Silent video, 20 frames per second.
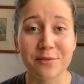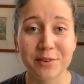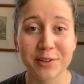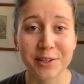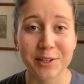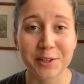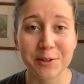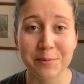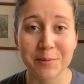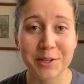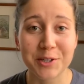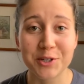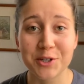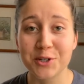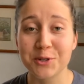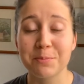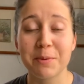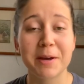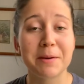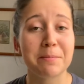a little bit
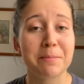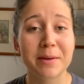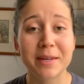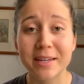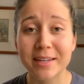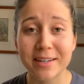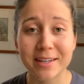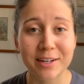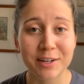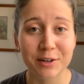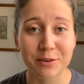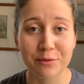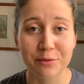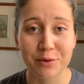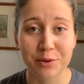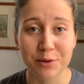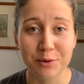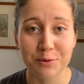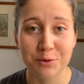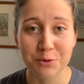just by being here
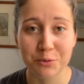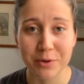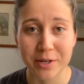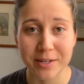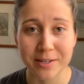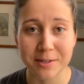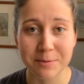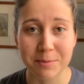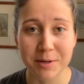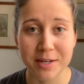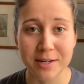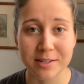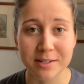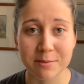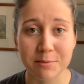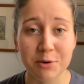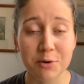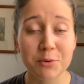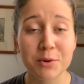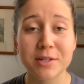for those weeks, because
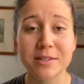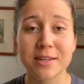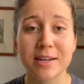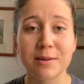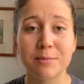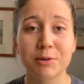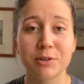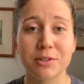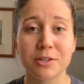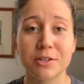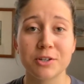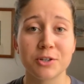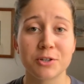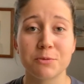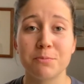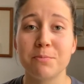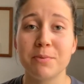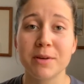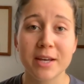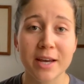I'm always able to
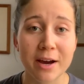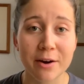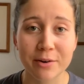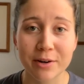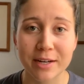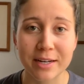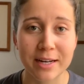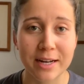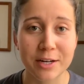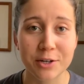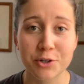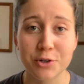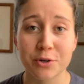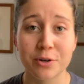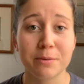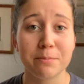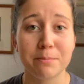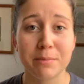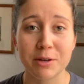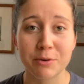just be out in nature
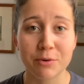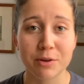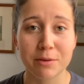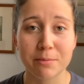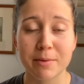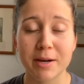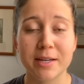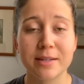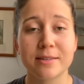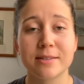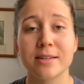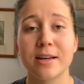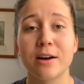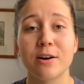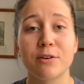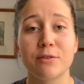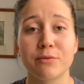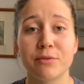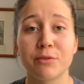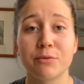and be with
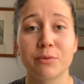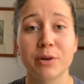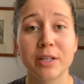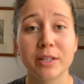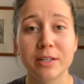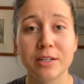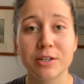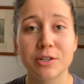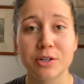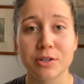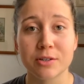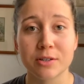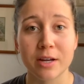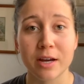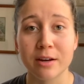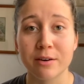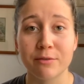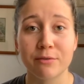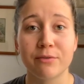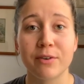myself and really just
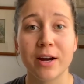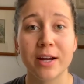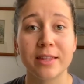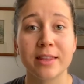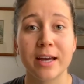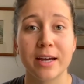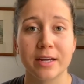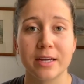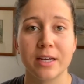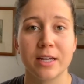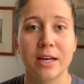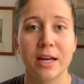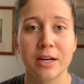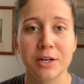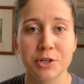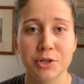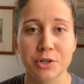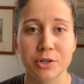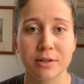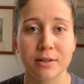kind of find that
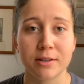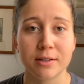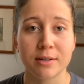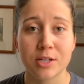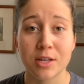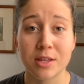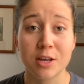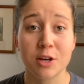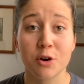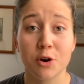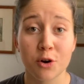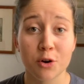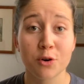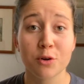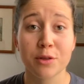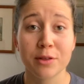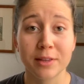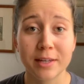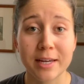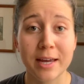connection to the
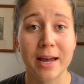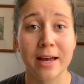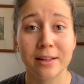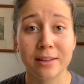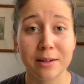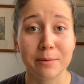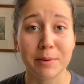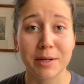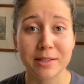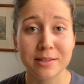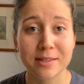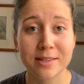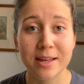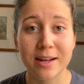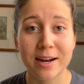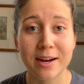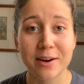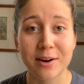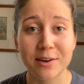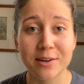earthly elements
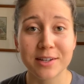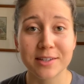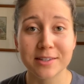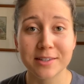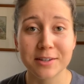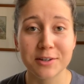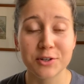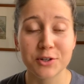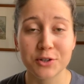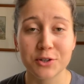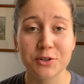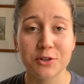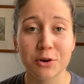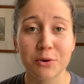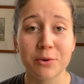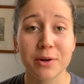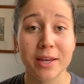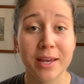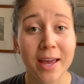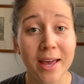that I honestly just
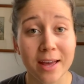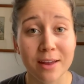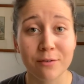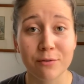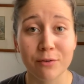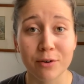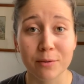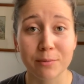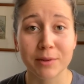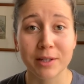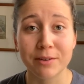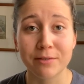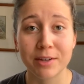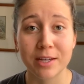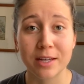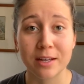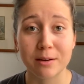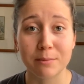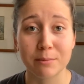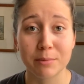don't get from
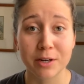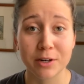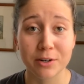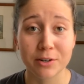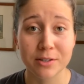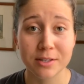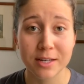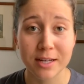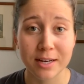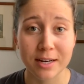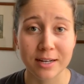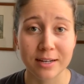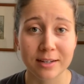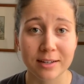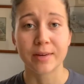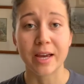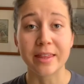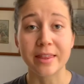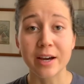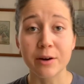living in a bigger
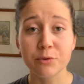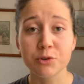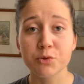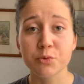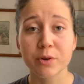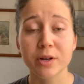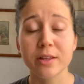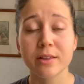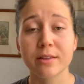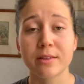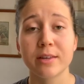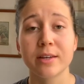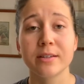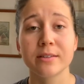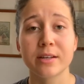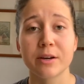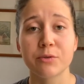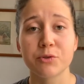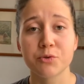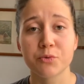city. And that was one of the
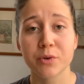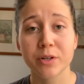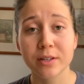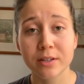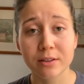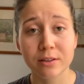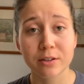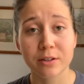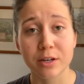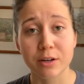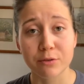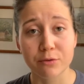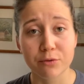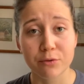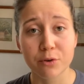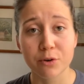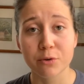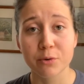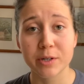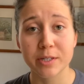things I was really looking
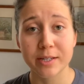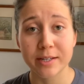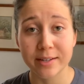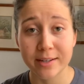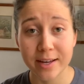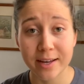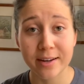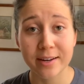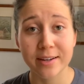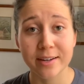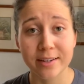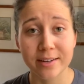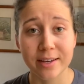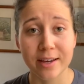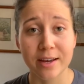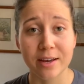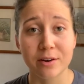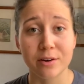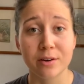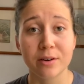forward to getting
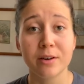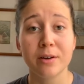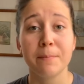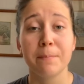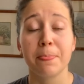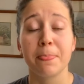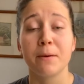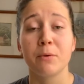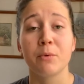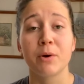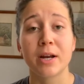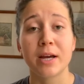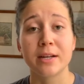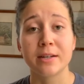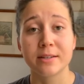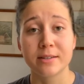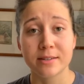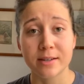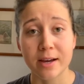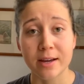again when I
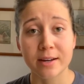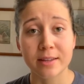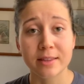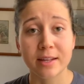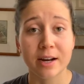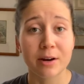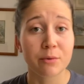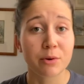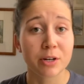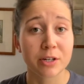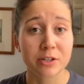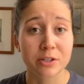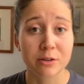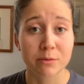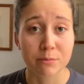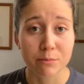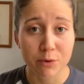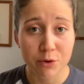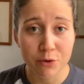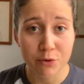decided that I wanted to
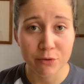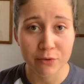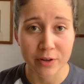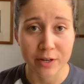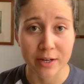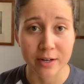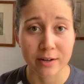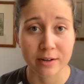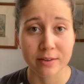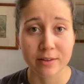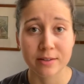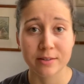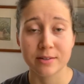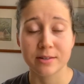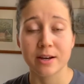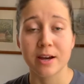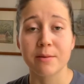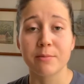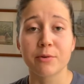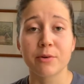move here this
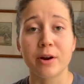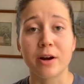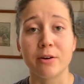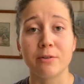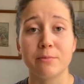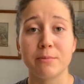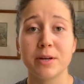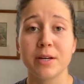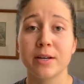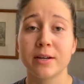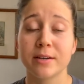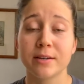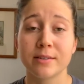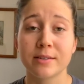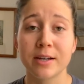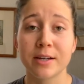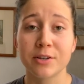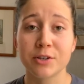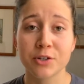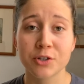time around,
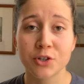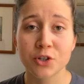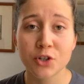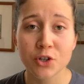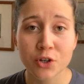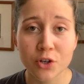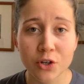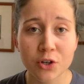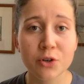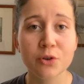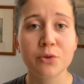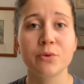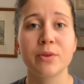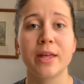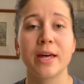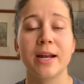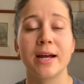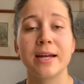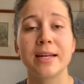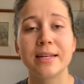because I just knew
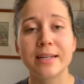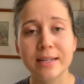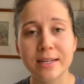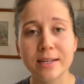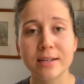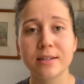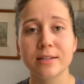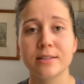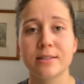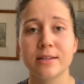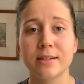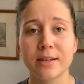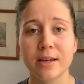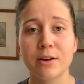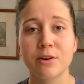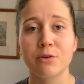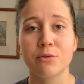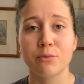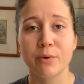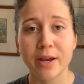that I needed to
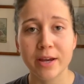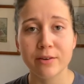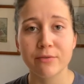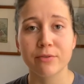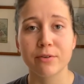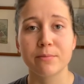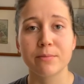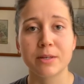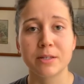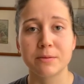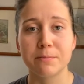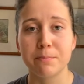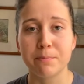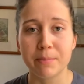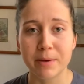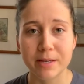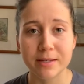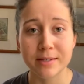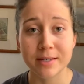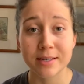get away from this
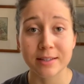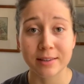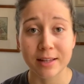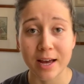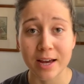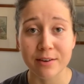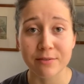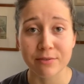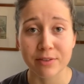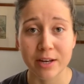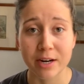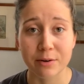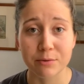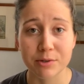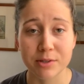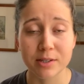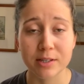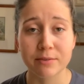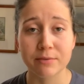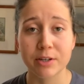busy life that I
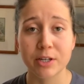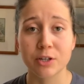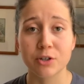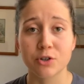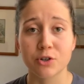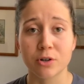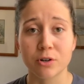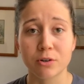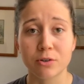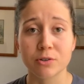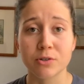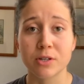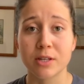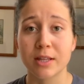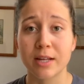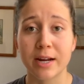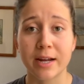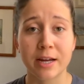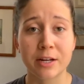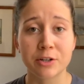was living in Charleston,
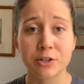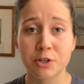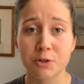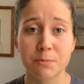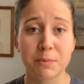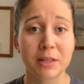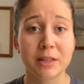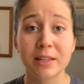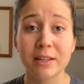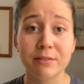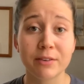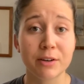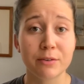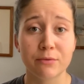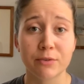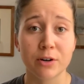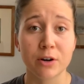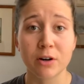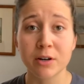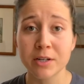that I had just been living
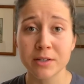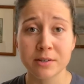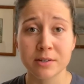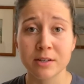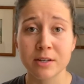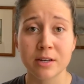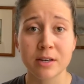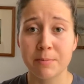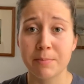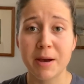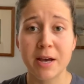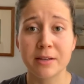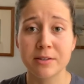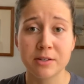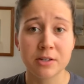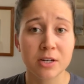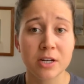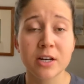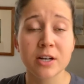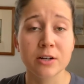for honestly the
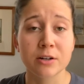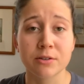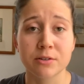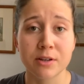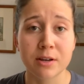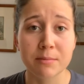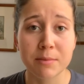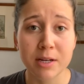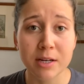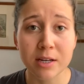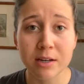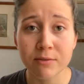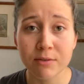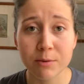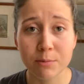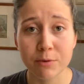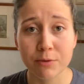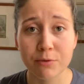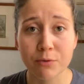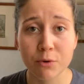past years. I mean,
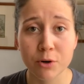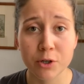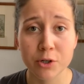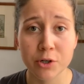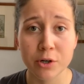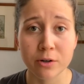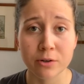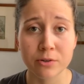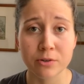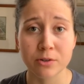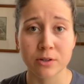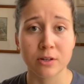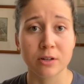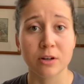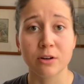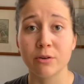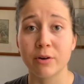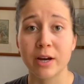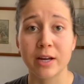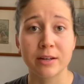even before Charleston,
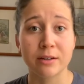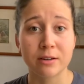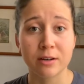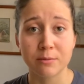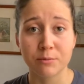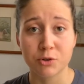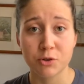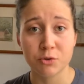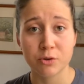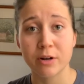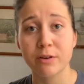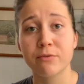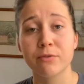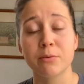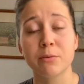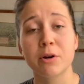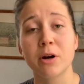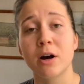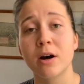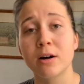I had come straight
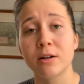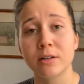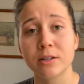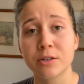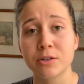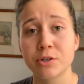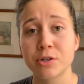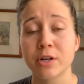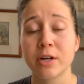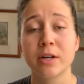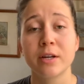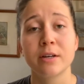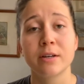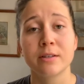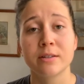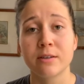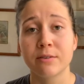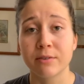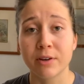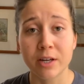from college,
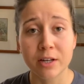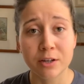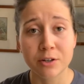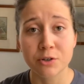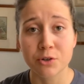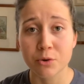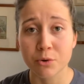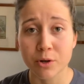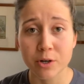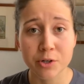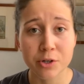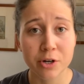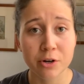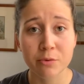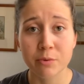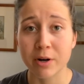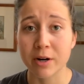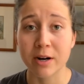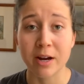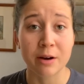Savannah, Georgia,
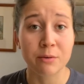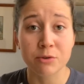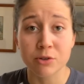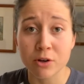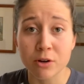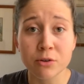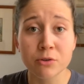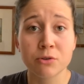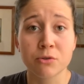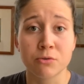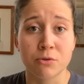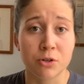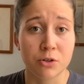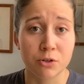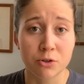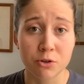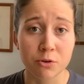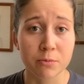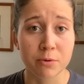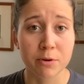where I was also
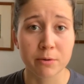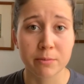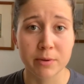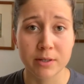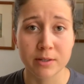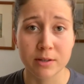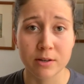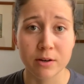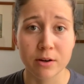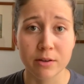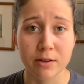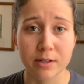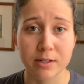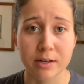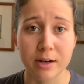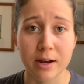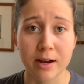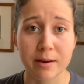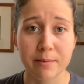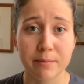just super busy all the
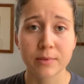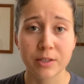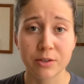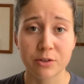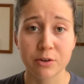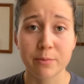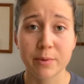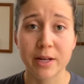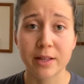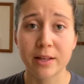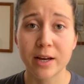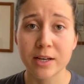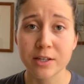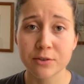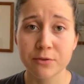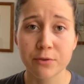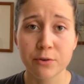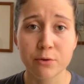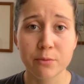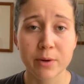time. And so my
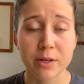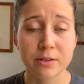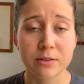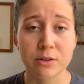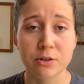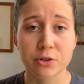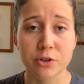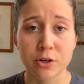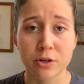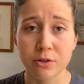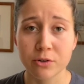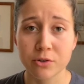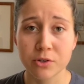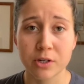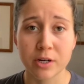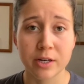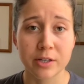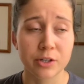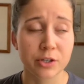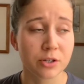last few months in
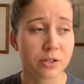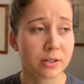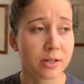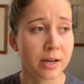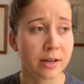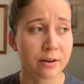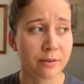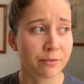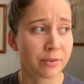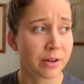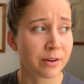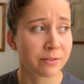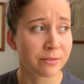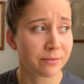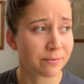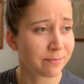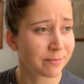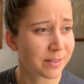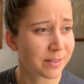Charleston, I just kind of had